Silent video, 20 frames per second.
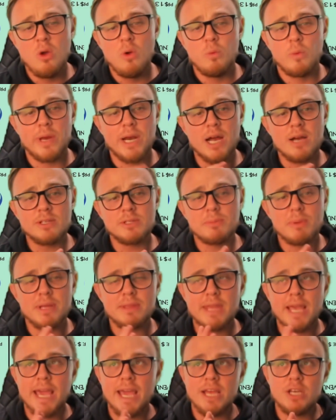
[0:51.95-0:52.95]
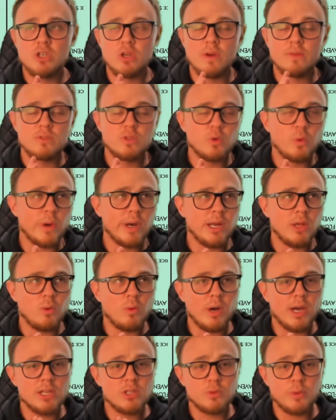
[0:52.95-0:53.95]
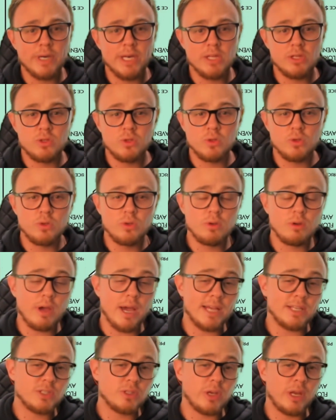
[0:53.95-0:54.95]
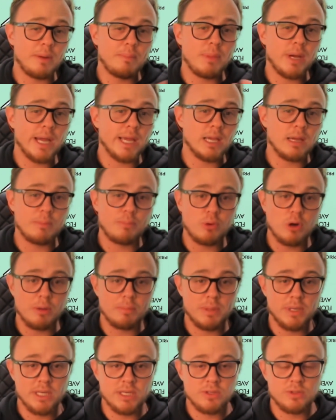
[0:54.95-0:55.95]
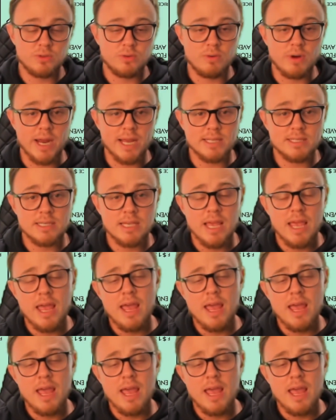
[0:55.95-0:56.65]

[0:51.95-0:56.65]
When I was about the age of 21, 22, I started buying up properties, right?